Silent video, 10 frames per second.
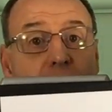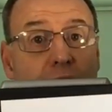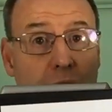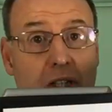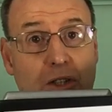
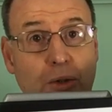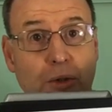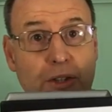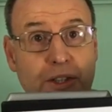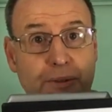
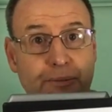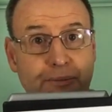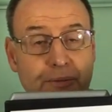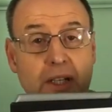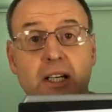Fukuisaurus.
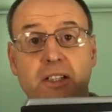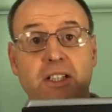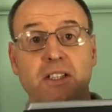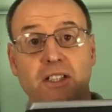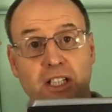This
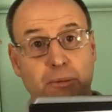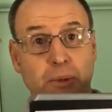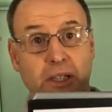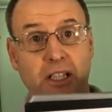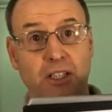is a
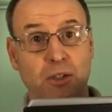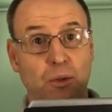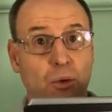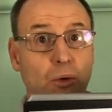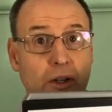Japanese
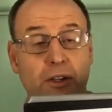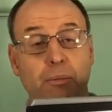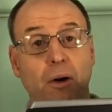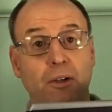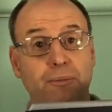
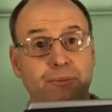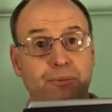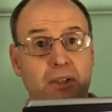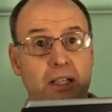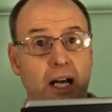ornithopod,
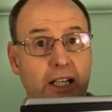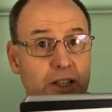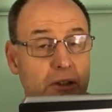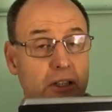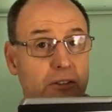and
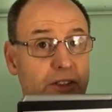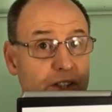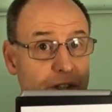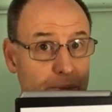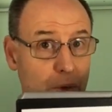it's relatively
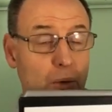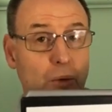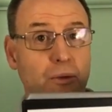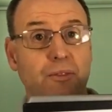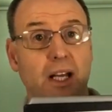
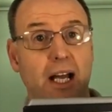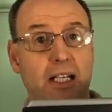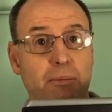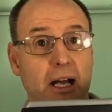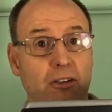small at
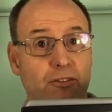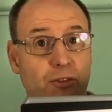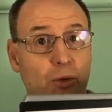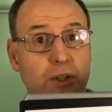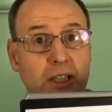about
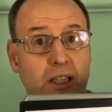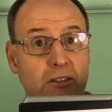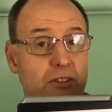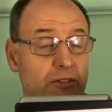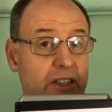14-15
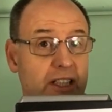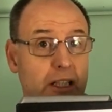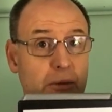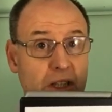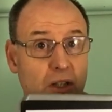
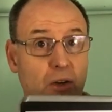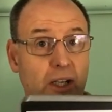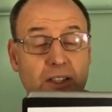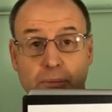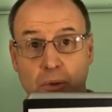centimetres long
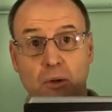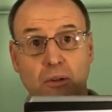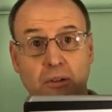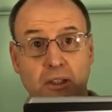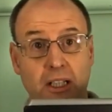as a
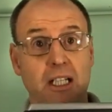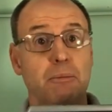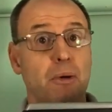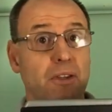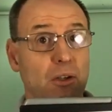model,
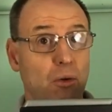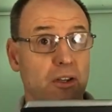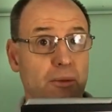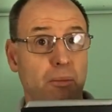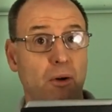but the
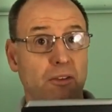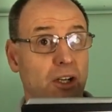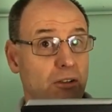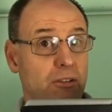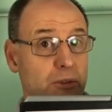ornithopod
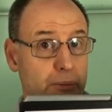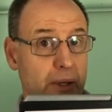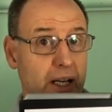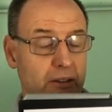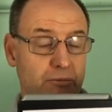known from
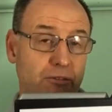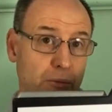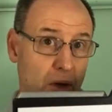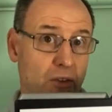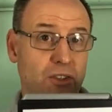Japan, from
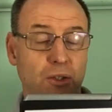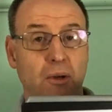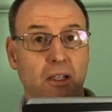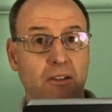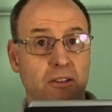Honshu
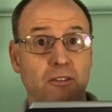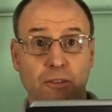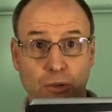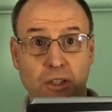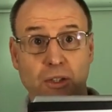Island,
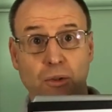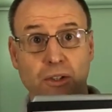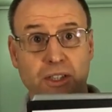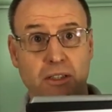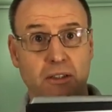
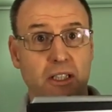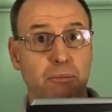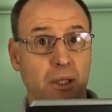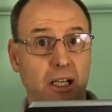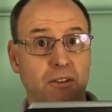Fukuisaurus,
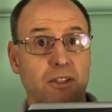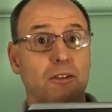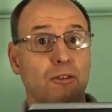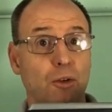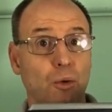pronounced
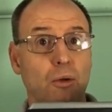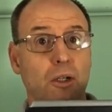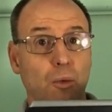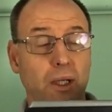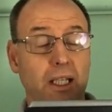
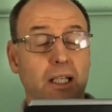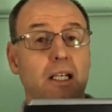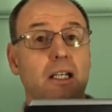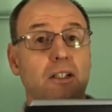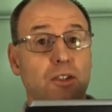
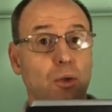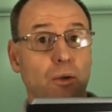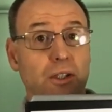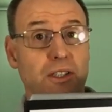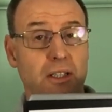
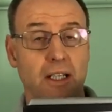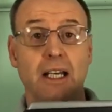Fukuisaurus,